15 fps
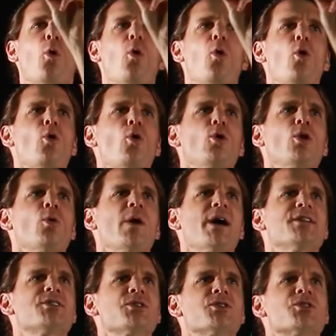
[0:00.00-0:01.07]
all the
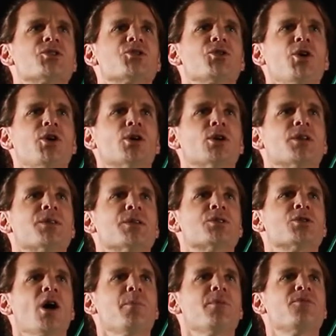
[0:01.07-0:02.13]
way to the circle at the
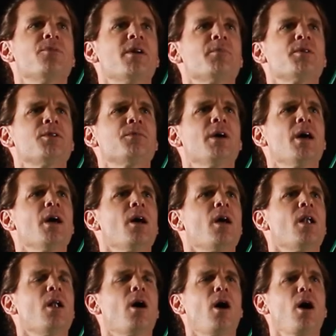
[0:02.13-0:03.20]
top of
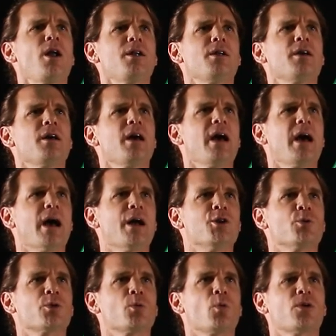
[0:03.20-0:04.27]
Merriman-Laan, and
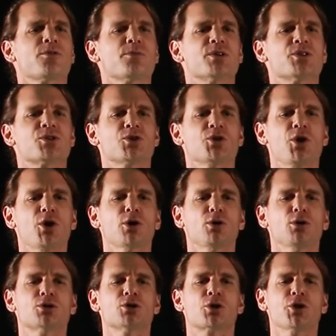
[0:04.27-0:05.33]
you were to walk from the
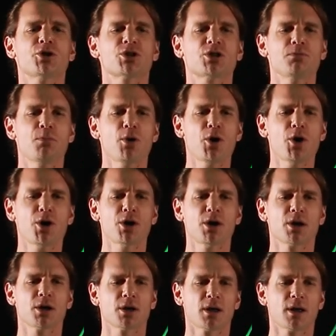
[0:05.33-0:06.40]
circle to Kutzenberg,
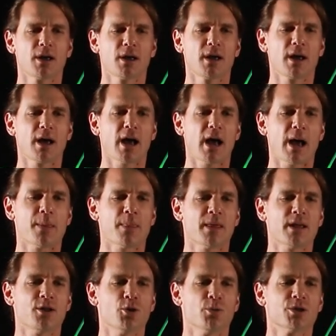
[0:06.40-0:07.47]
and
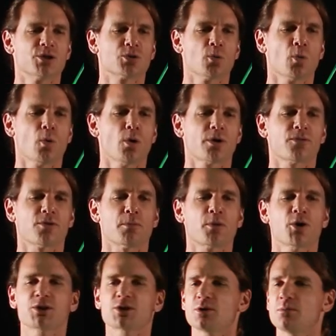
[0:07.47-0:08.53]
then you were to walk from
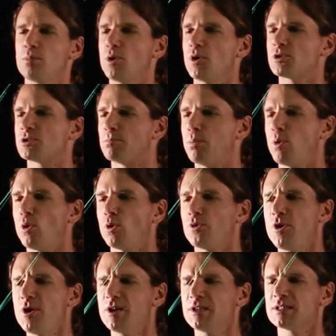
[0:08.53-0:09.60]
Kutzenberg to Paul
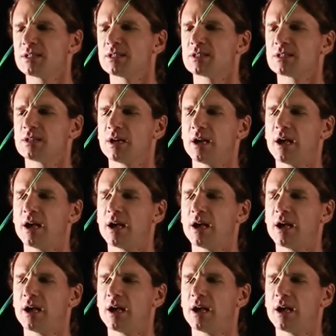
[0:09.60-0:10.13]
Roos,